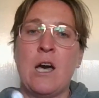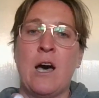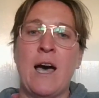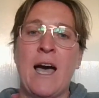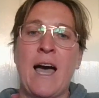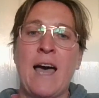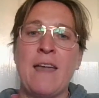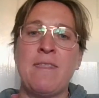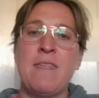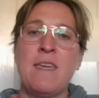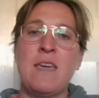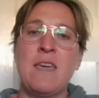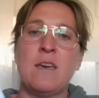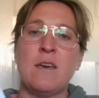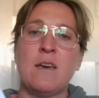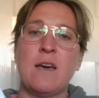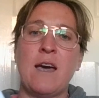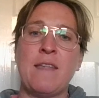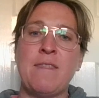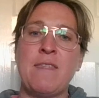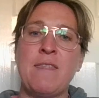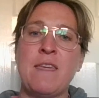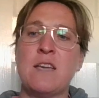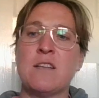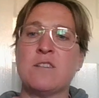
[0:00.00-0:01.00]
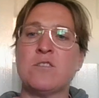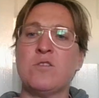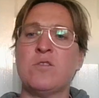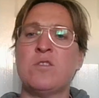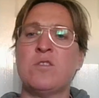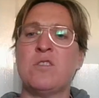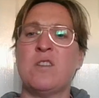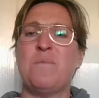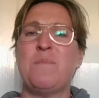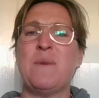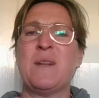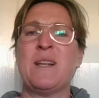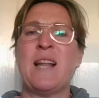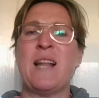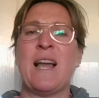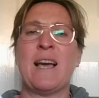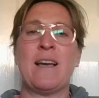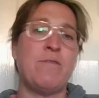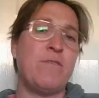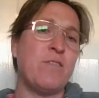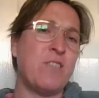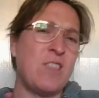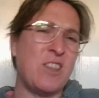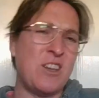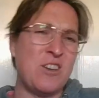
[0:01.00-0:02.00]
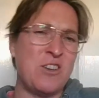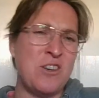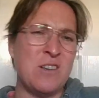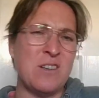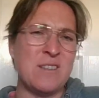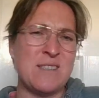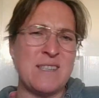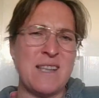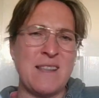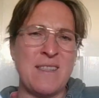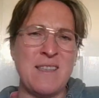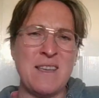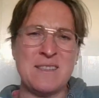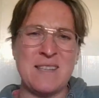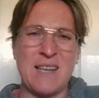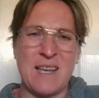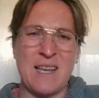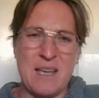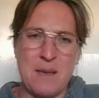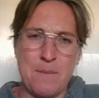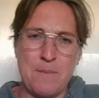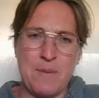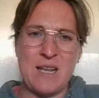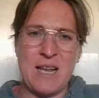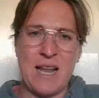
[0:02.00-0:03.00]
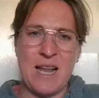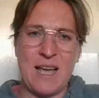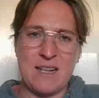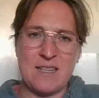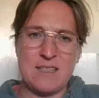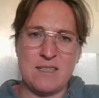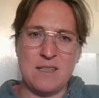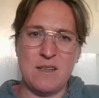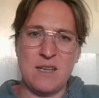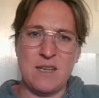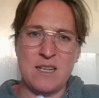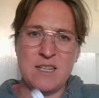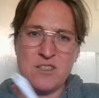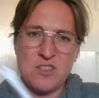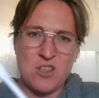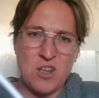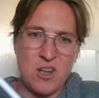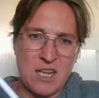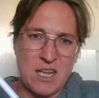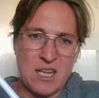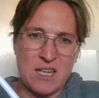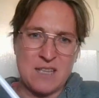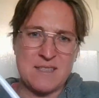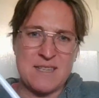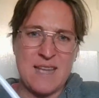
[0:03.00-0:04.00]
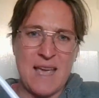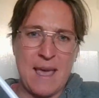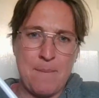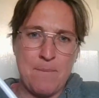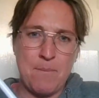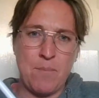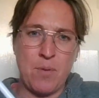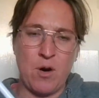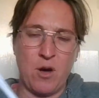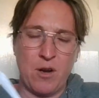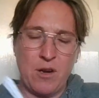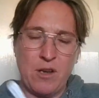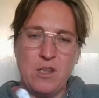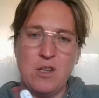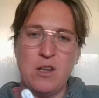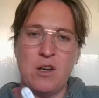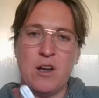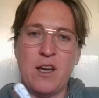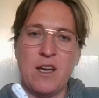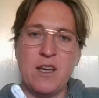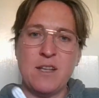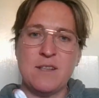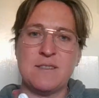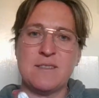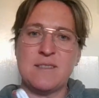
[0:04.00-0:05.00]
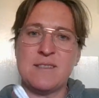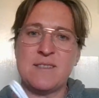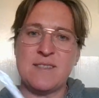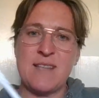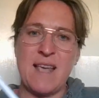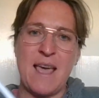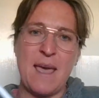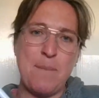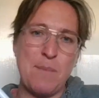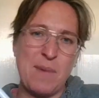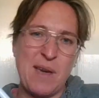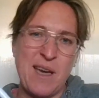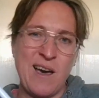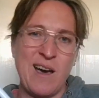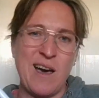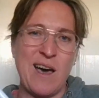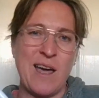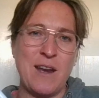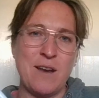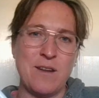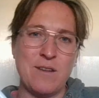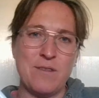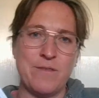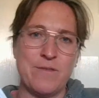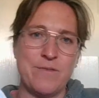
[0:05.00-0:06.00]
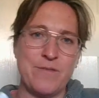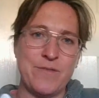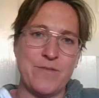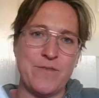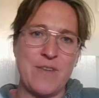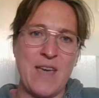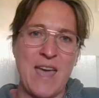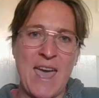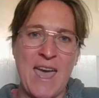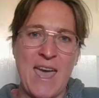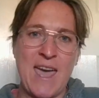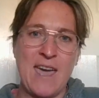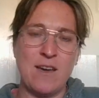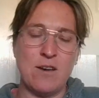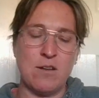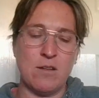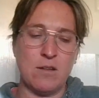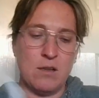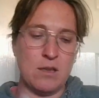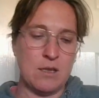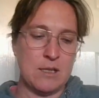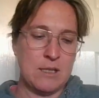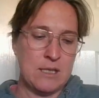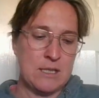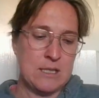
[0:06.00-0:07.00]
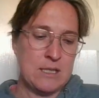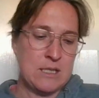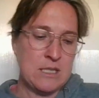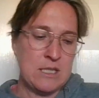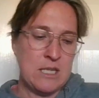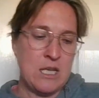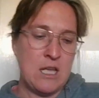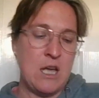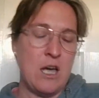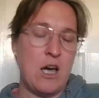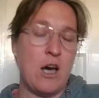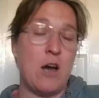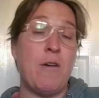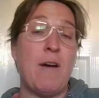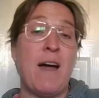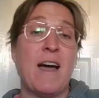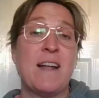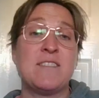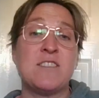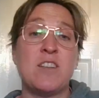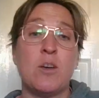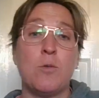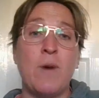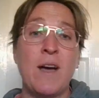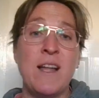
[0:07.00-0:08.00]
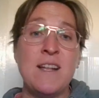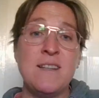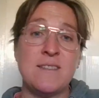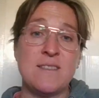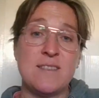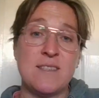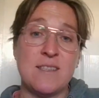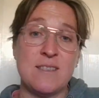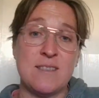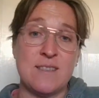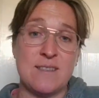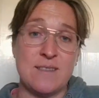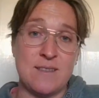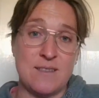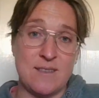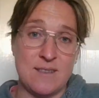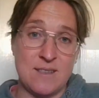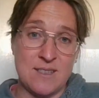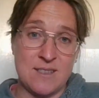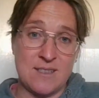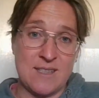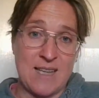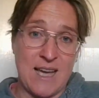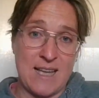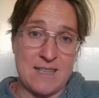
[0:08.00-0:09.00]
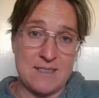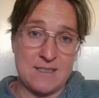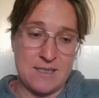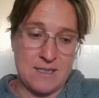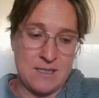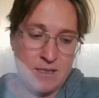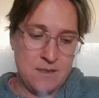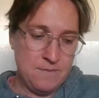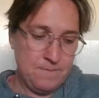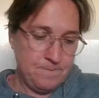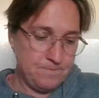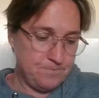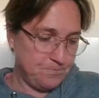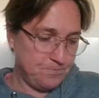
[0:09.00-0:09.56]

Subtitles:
I think it's also a bit like, for the girls, I think it's like a bit like inserting a tampon, it's the same kind of angle. All right, so once this guy's in,